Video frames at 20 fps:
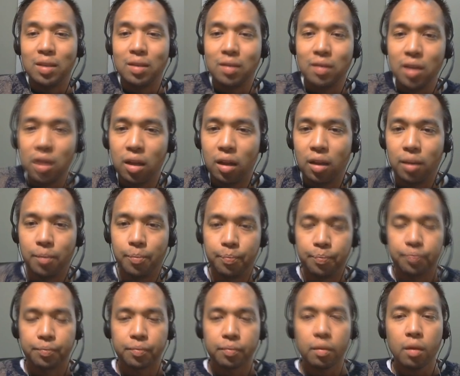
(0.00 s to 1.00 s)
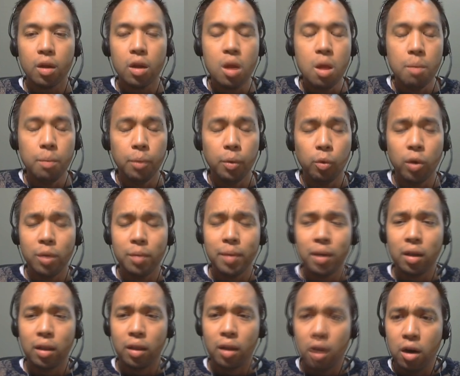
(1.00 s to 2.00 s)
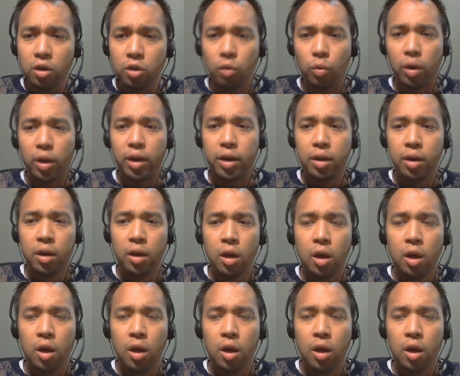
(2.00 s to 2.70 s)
sealed. But what about a large one?